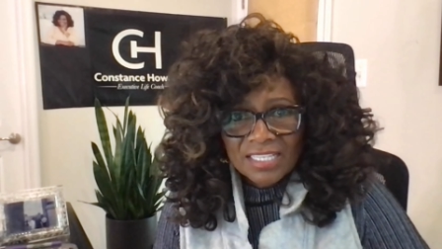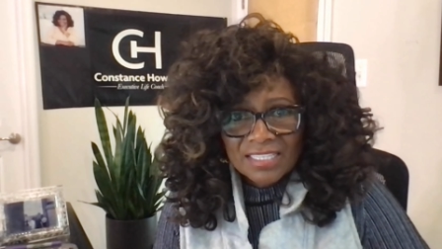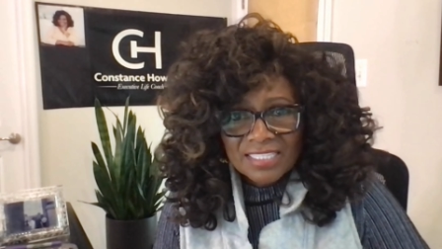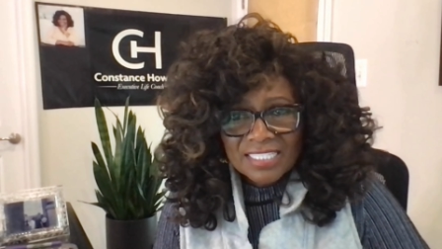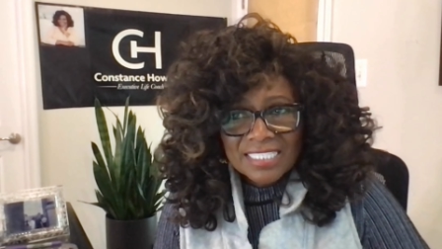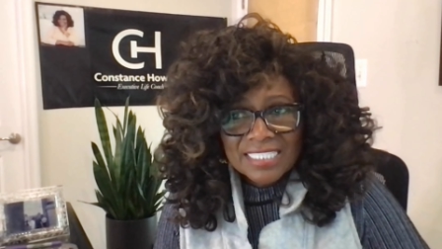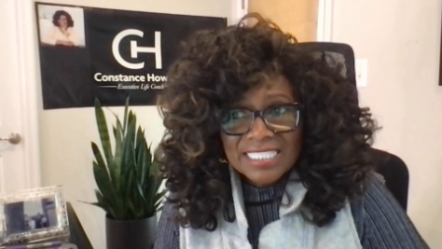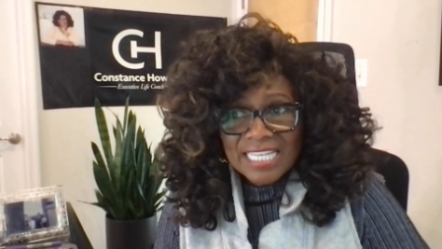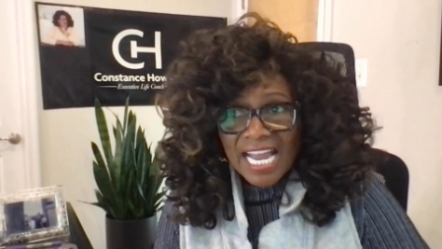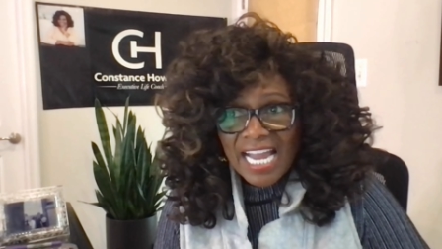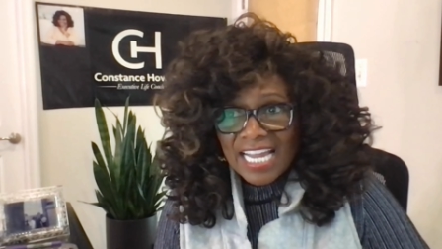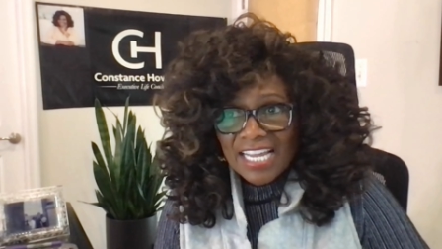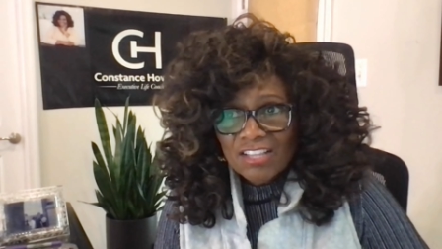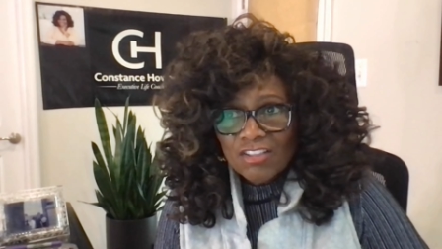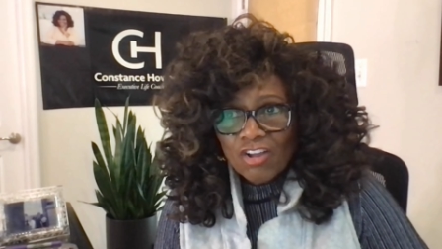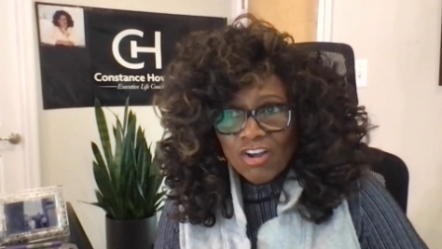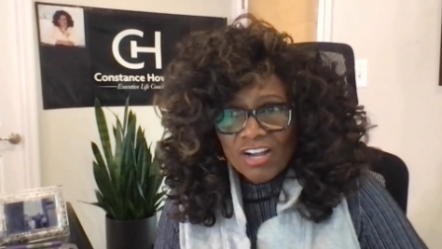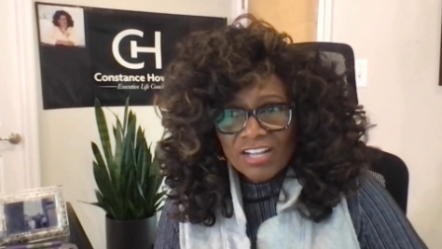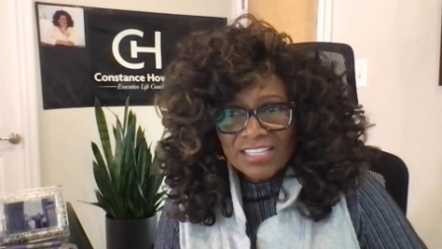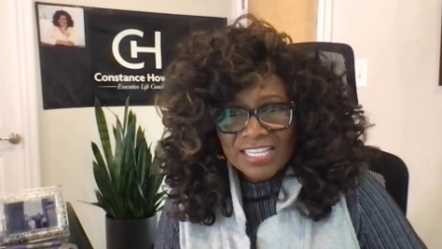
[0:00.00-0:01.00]
The
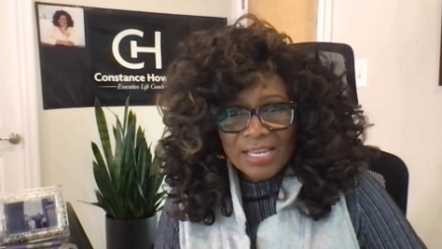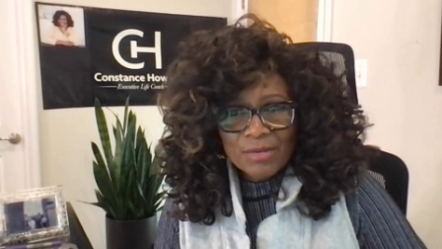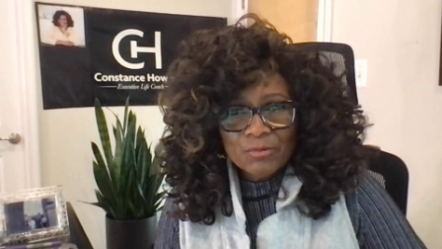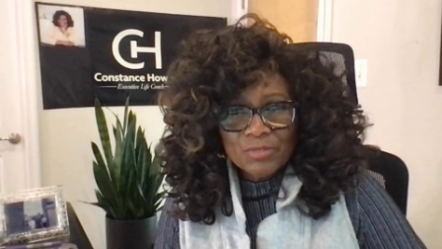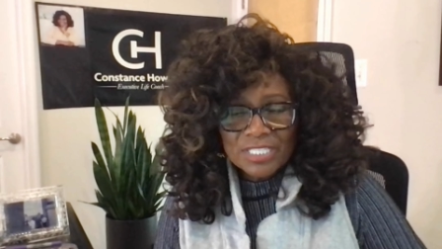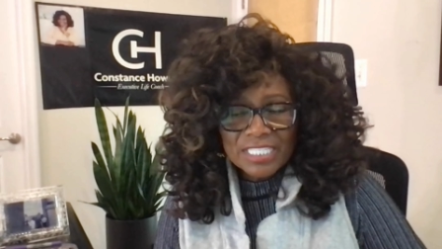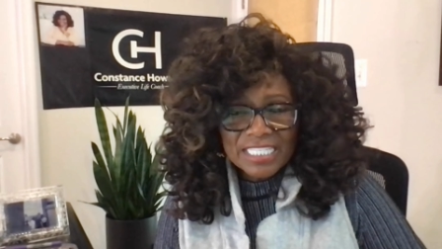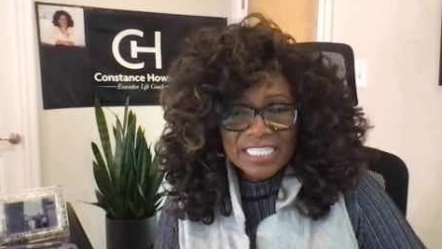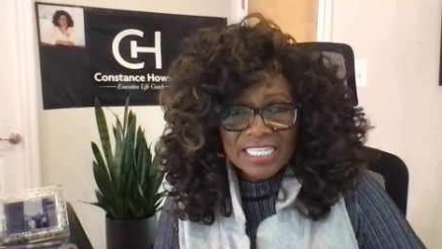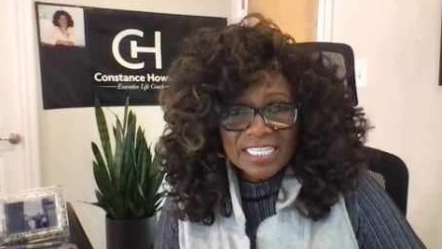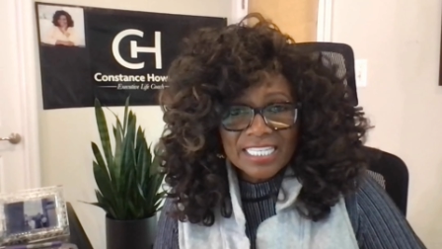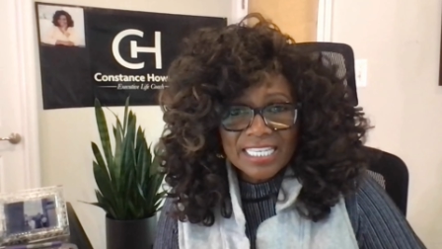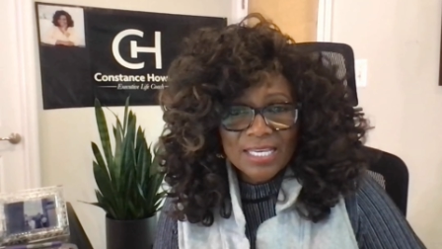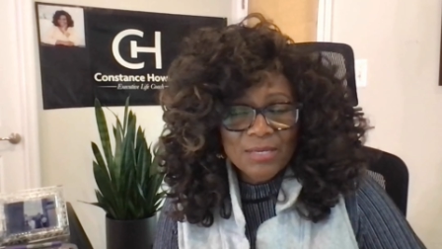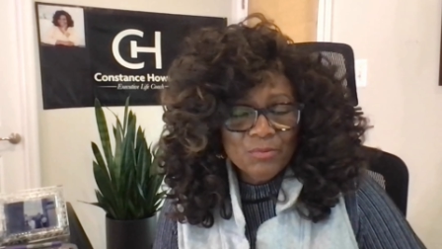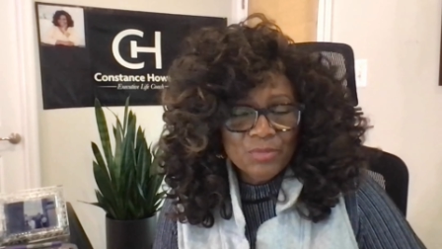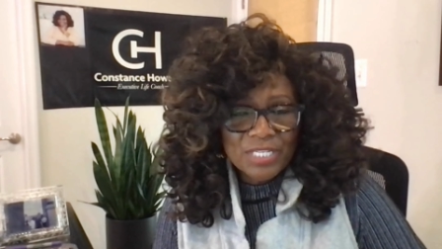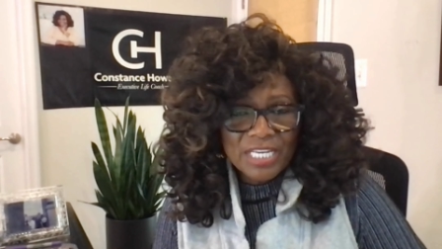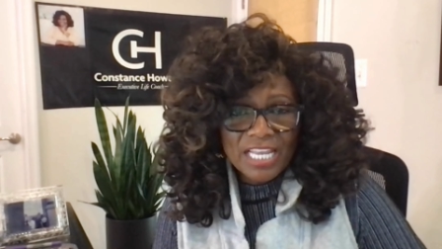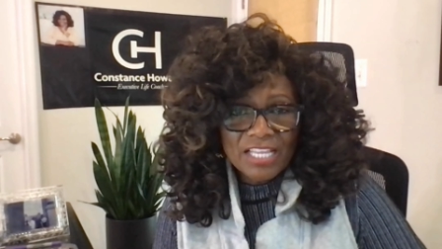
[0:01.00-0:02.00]
dialogue that would kick
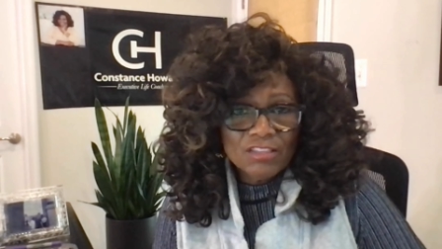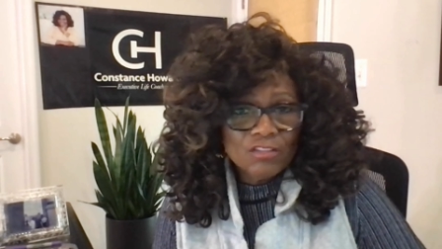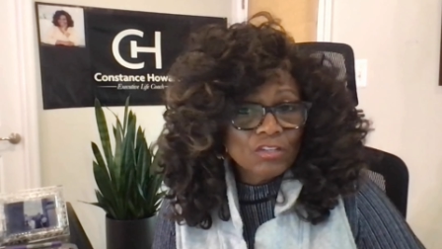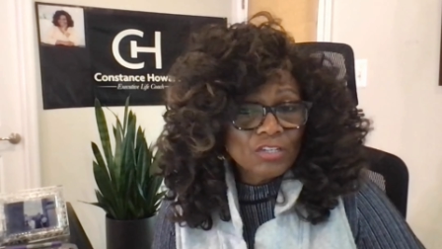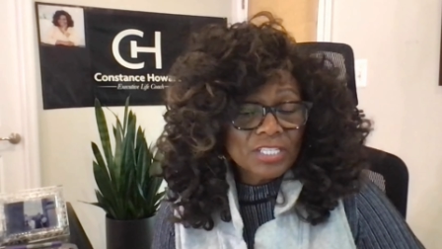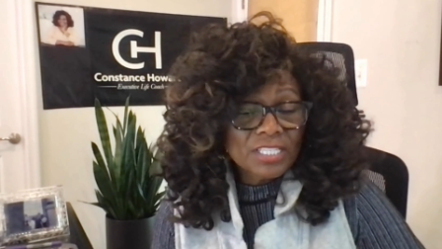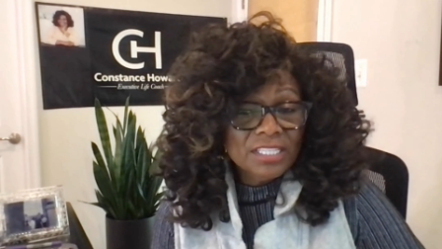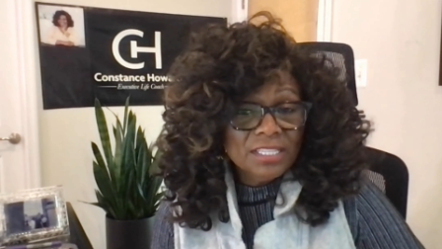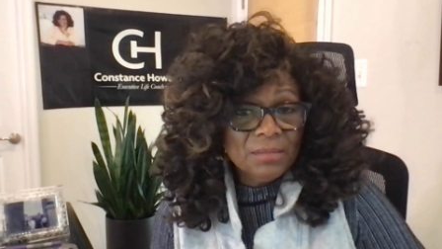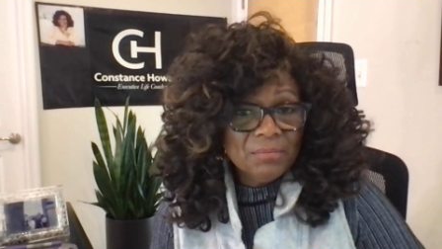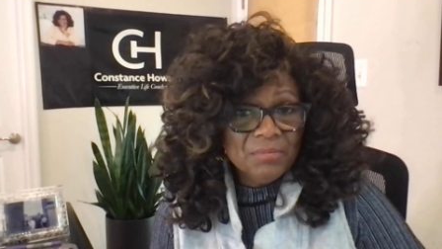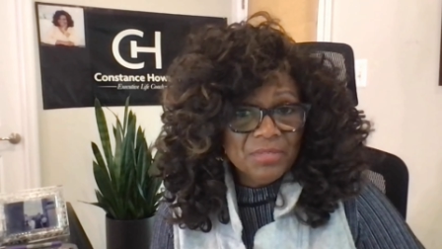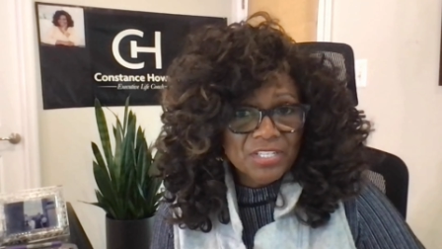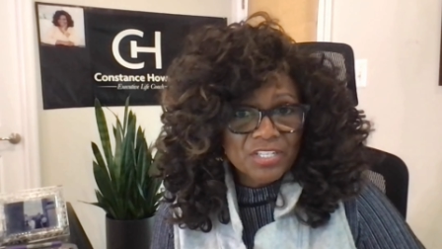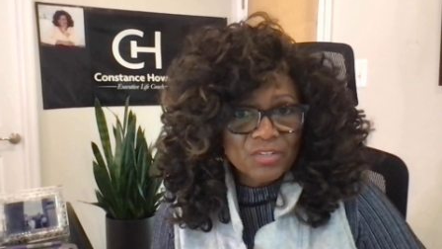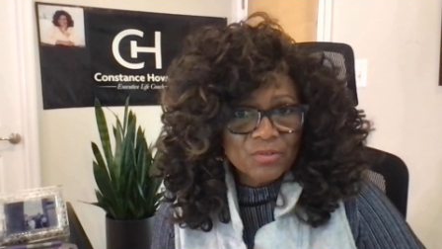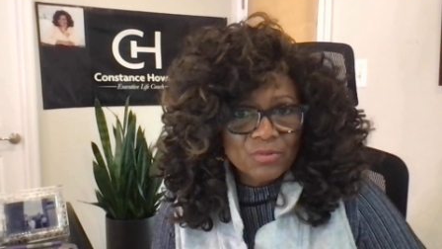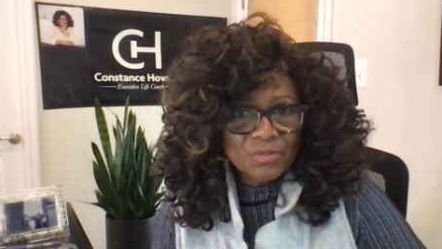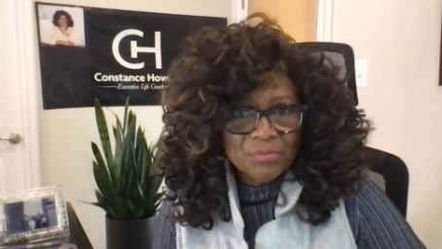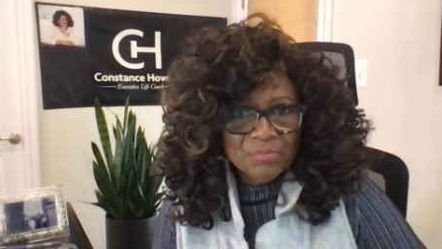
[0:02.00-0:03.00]
in when I look in the
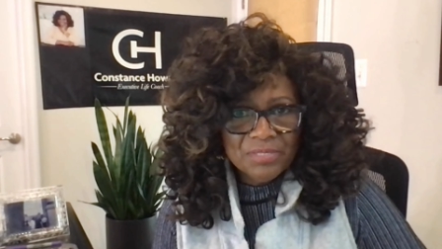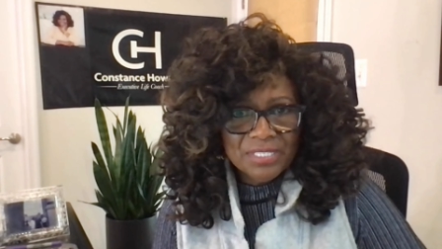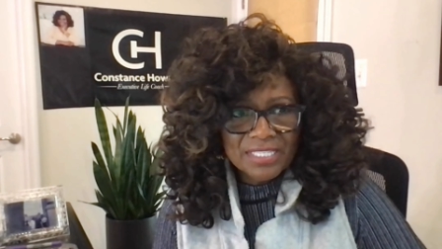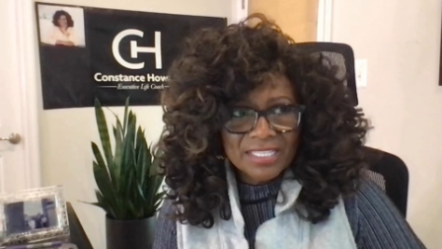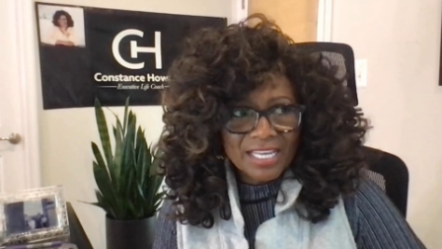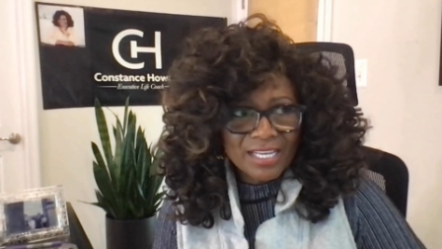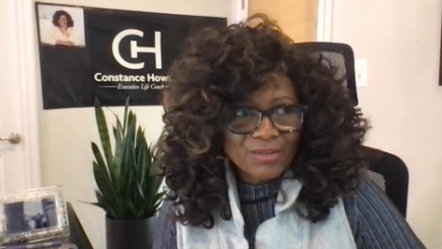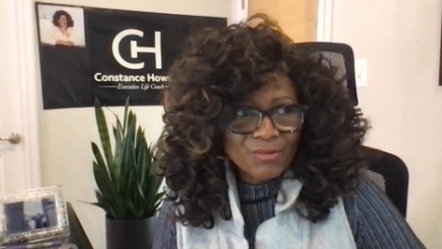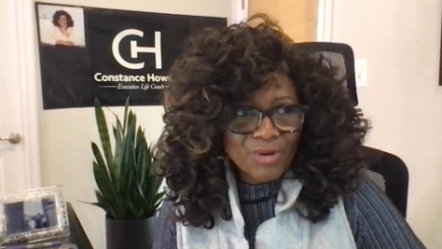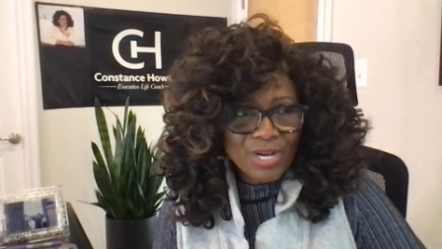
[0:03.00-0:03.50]
mirror would be like,